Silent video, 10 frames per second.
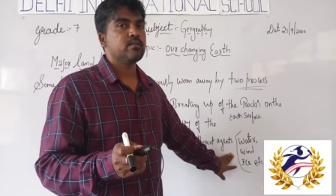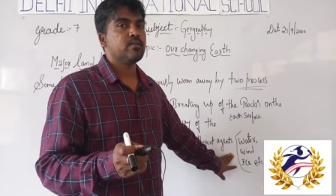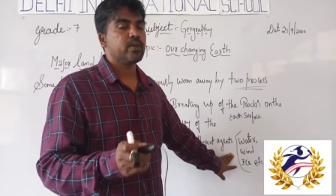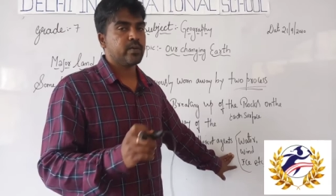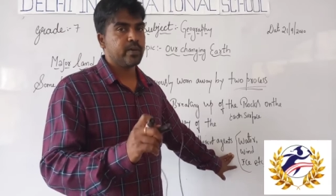
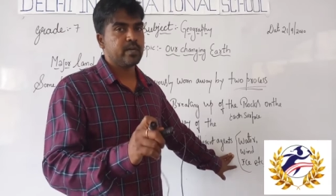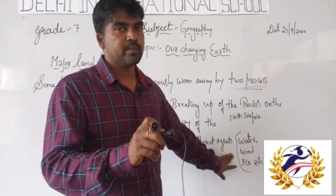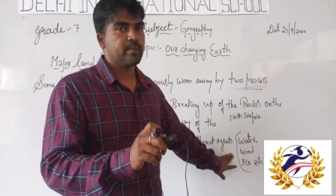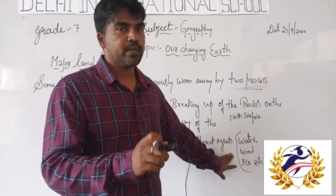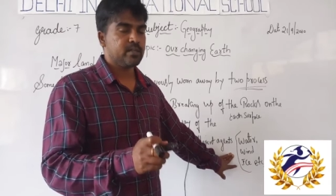whatever it
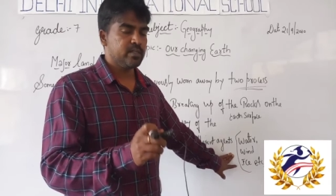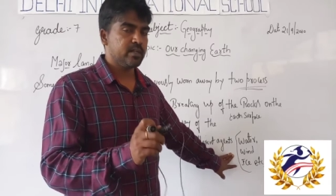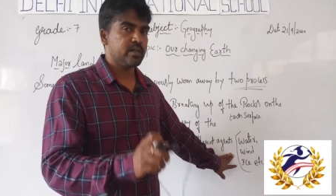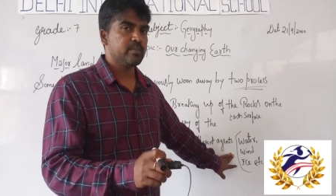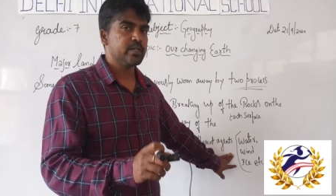may be,
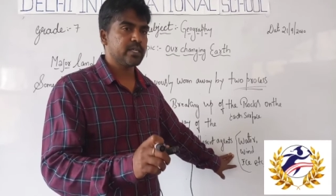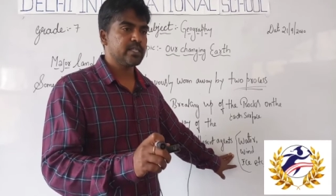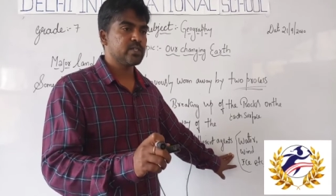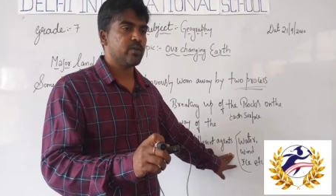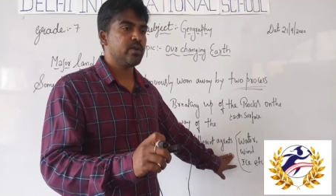that object
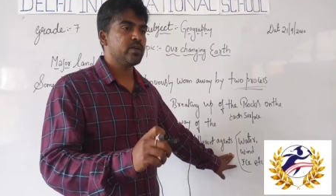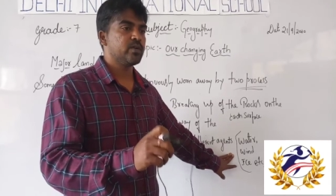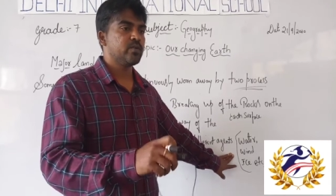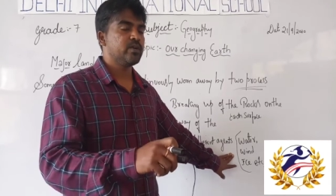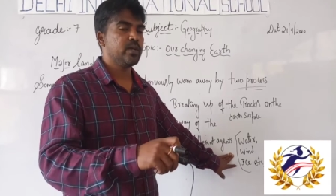is going
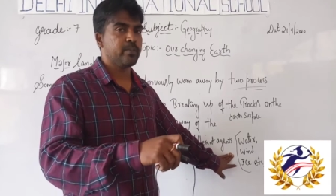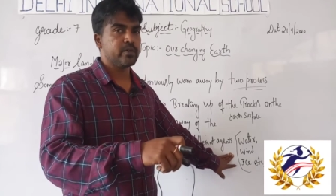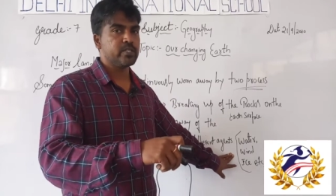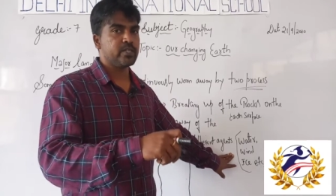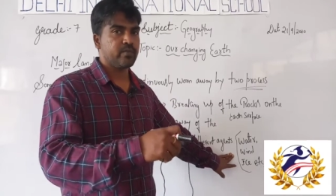to
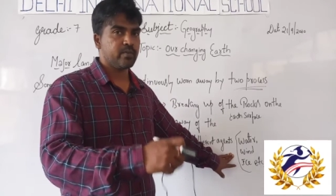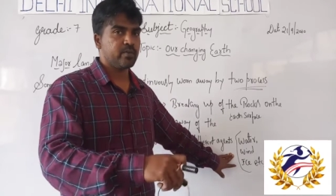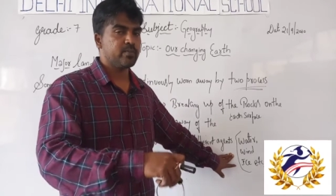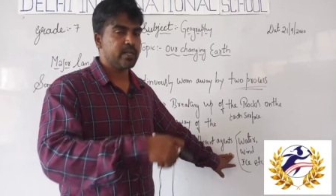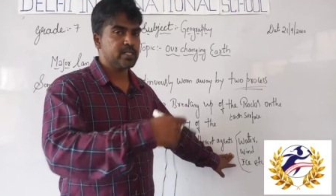deposit from
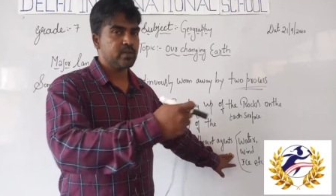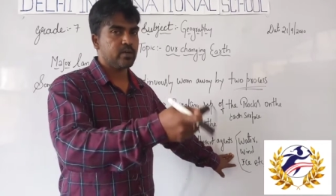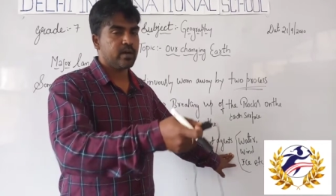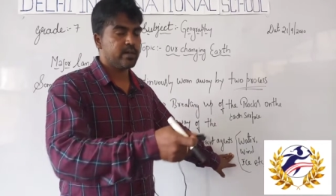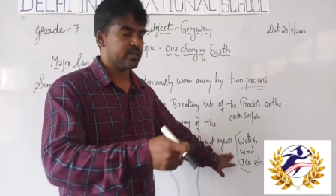one place to
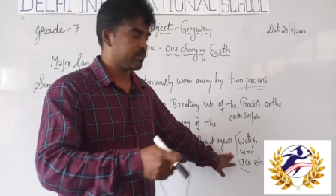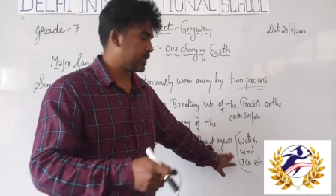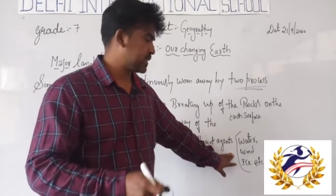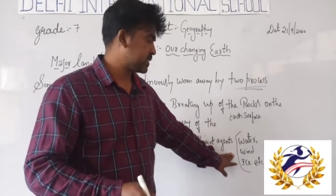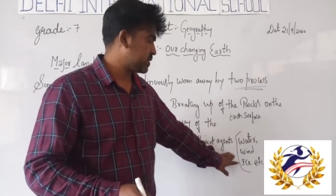another
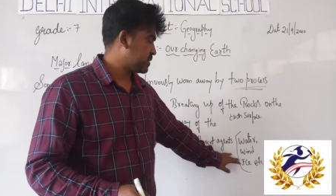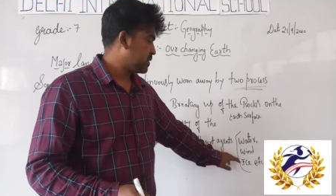place.